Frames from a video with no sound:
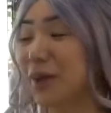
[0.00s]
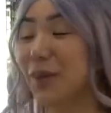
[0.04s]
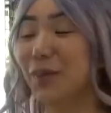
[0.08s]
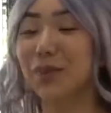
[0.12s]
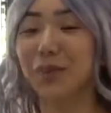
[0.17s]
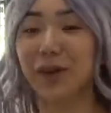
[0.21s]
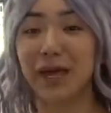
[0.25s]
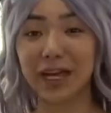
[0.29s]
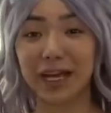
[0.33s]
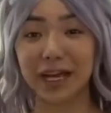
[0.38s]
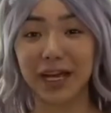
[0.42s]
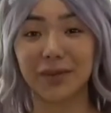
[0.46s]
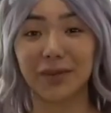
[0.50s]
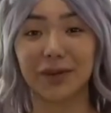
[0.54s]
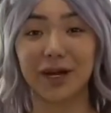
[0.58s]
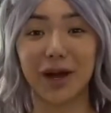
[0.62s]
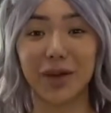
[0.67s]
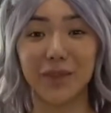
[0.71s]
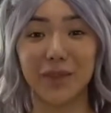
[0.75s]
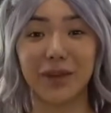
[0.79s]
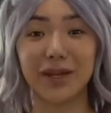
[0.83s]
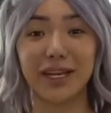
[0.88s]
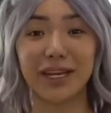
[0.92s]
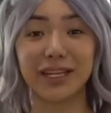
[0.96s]
makeup
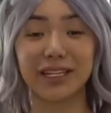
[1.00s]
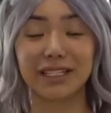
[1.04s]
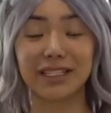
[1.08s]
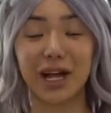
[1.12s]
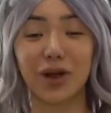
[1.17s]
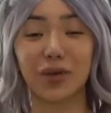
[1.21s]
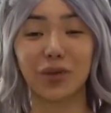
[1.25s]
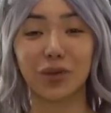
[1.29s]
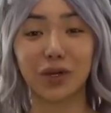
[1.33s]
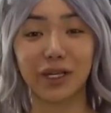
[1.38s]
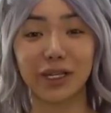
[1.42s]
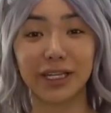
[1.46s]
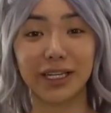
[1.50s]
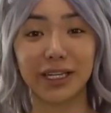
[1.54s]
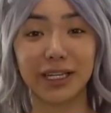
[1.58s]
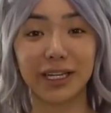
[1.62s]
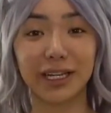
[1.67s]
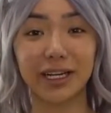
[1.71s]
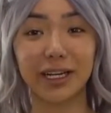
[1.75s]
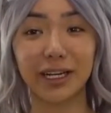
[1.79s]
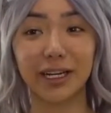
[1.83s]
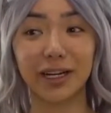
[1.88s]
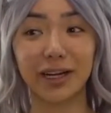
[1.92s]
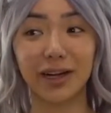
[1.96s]
companies that
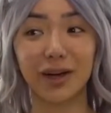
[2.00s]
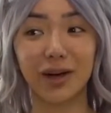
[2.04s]
really